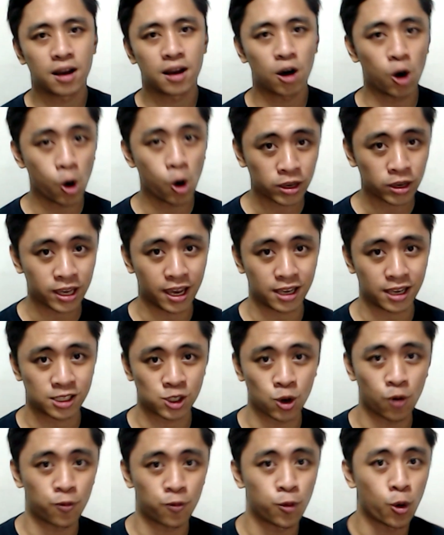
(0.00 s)
Okay,
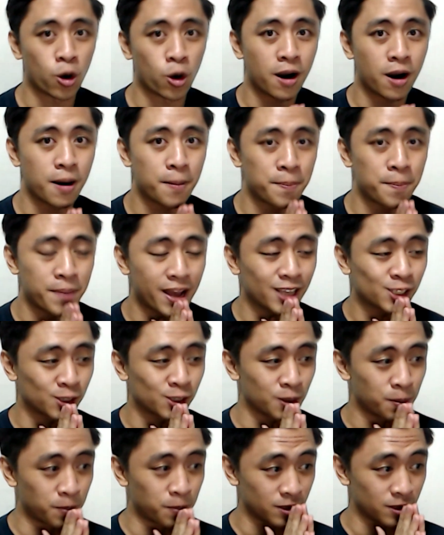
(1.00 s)
so for match
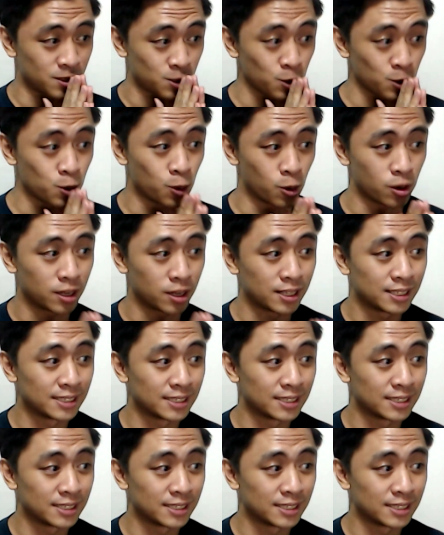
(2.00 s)
number 2,